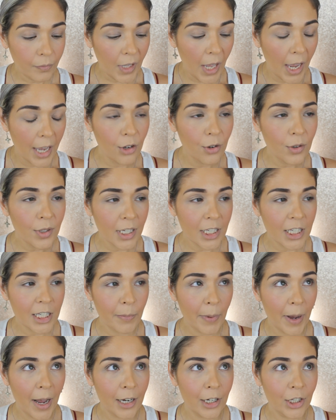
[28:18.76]
I use a
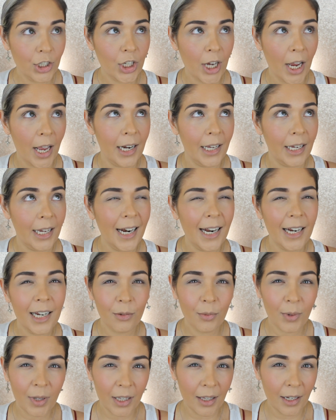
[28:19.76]
sponge, and again, I
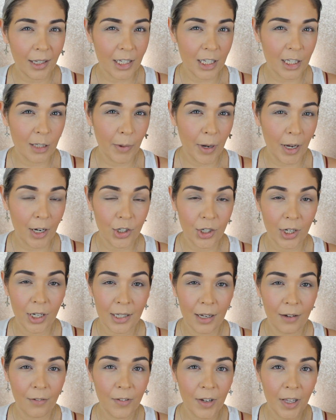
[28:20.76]
didn't really like the sponge
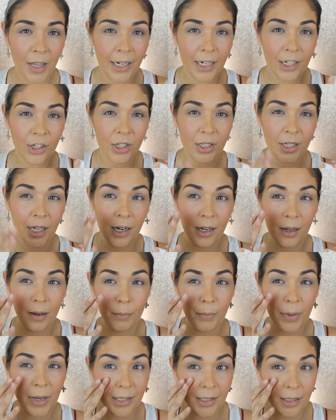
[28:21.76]
because I feel like it just kind
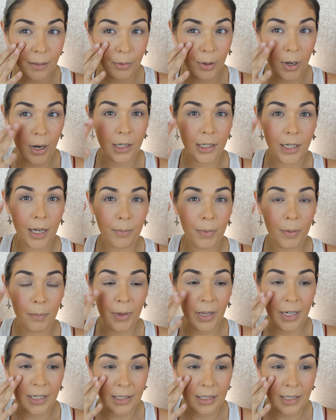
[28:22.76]
of picks the product up and
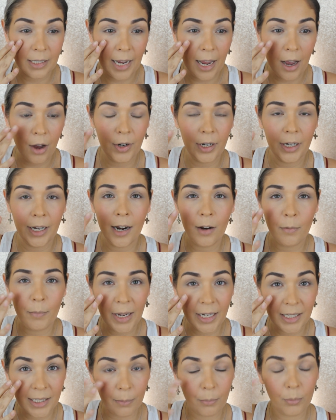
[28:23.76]
places it down and kind of
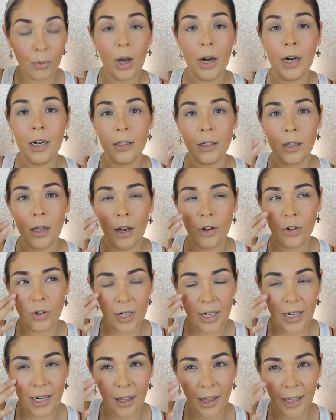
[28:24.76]
picks up product
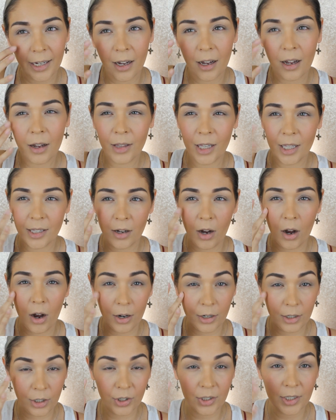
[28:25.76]
underneath, like that's
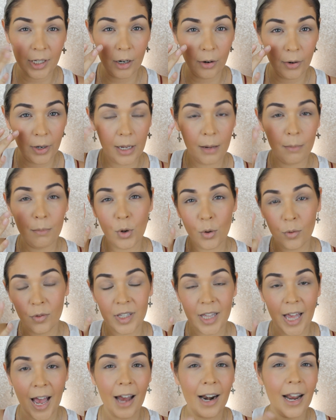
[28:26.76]
on your skin already and
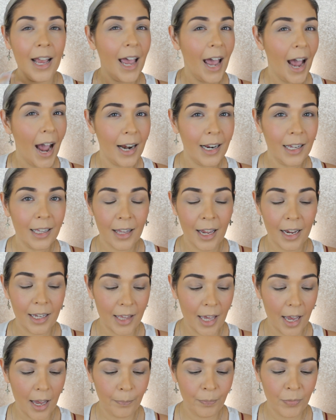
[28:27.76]
moves that. I didn't
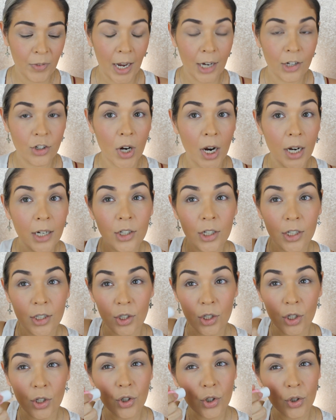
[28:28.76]
like that. I tried
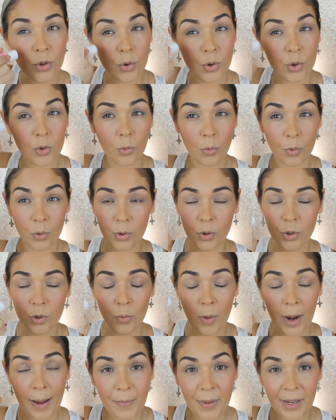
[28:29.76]
just
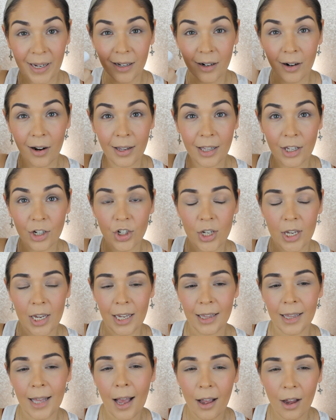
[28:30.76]
swiping it on the
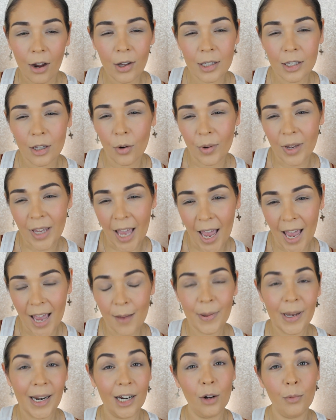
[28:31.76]
cheek, and that was
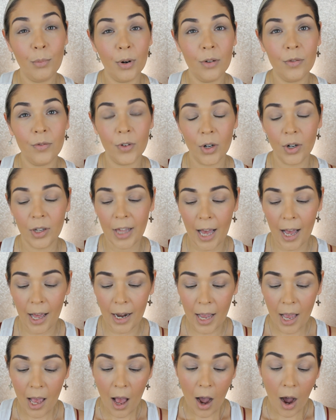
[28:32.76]
okay, but I don't prefer
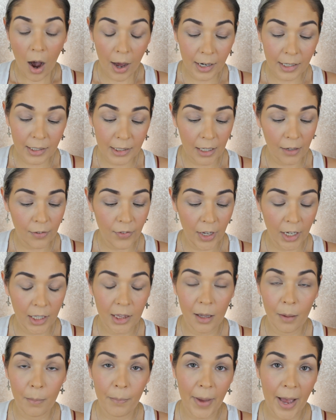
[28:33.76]
that. Honestly, I feel
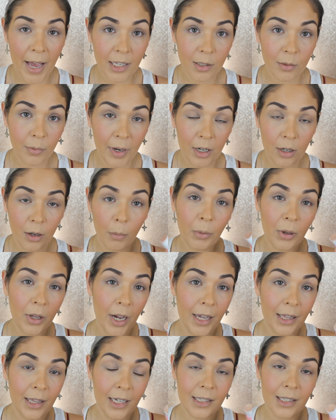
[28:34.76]
like the best way to
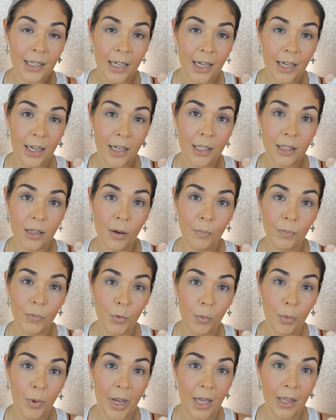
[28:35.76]
apply this is
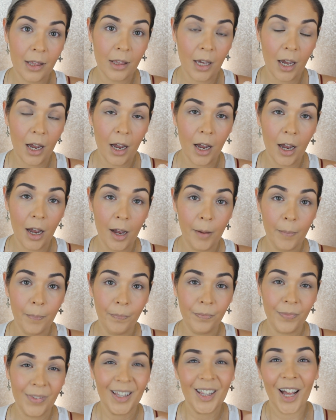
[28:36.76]
with
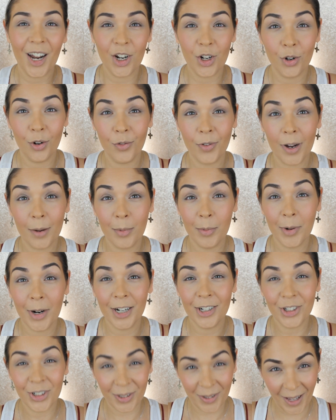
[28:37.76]
um, not Duo Fiber
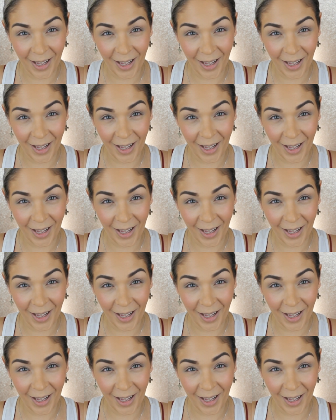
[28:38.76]
brush.